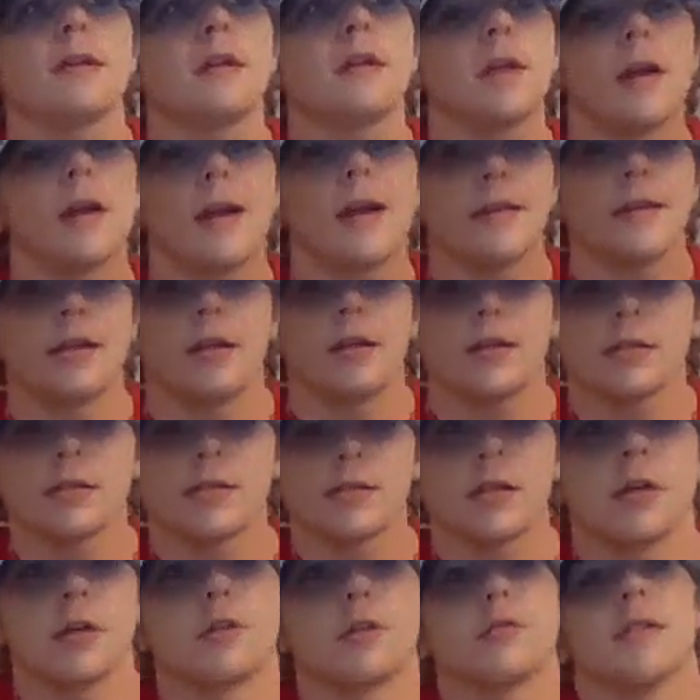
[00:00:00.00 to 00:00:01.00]
right there. I think
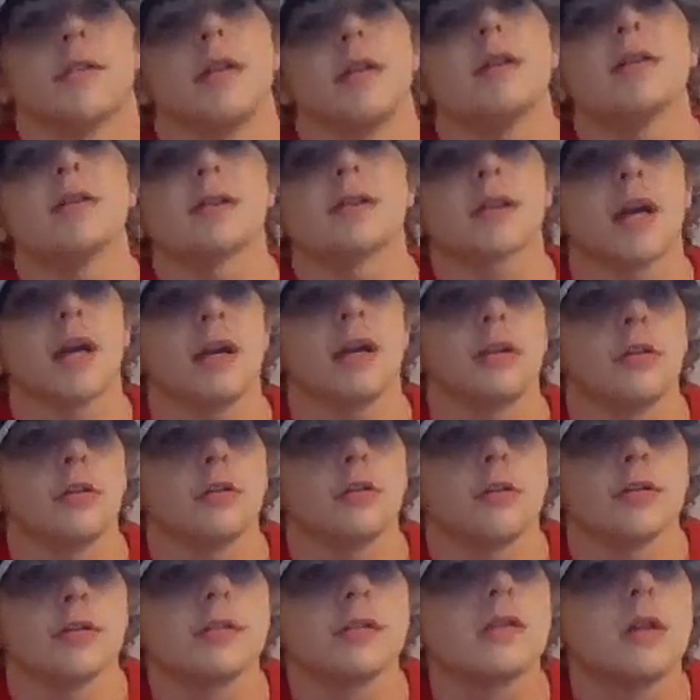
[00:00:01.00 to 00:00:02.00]
San Jose just got a
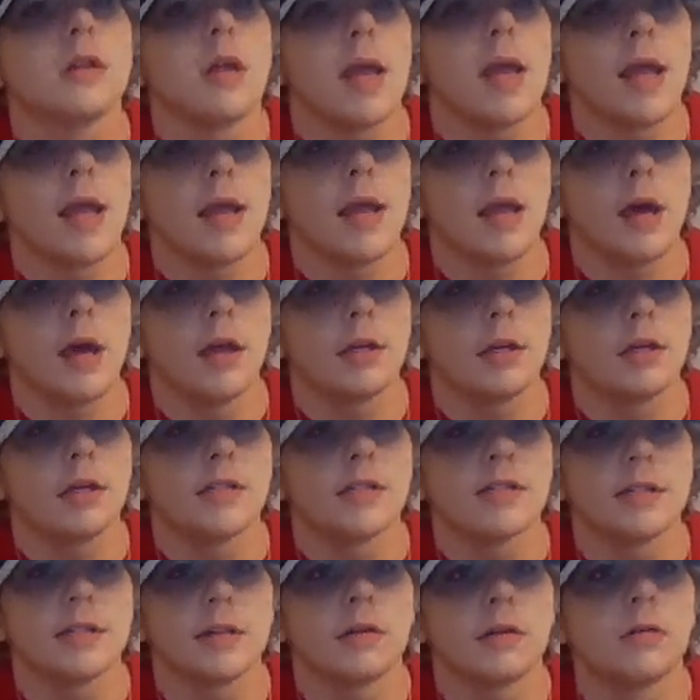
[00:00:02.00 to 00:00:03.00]
good
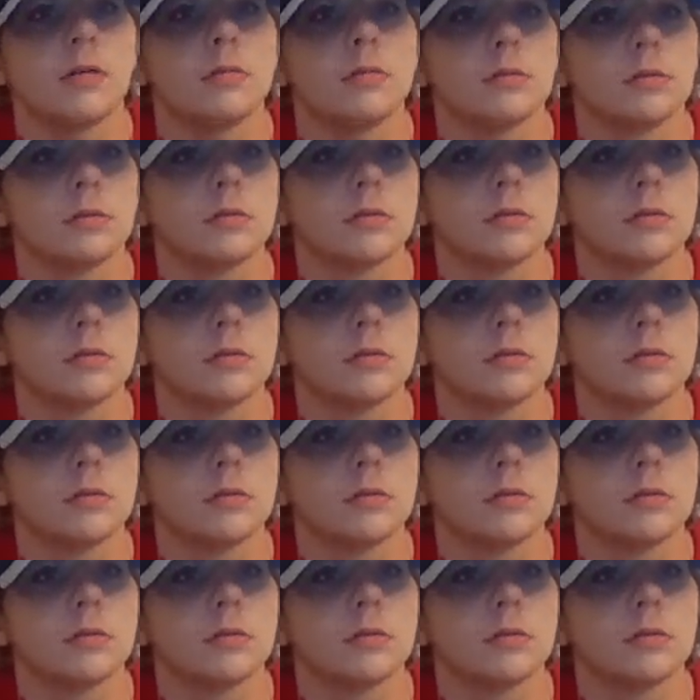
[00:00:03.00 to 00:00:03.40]
steal.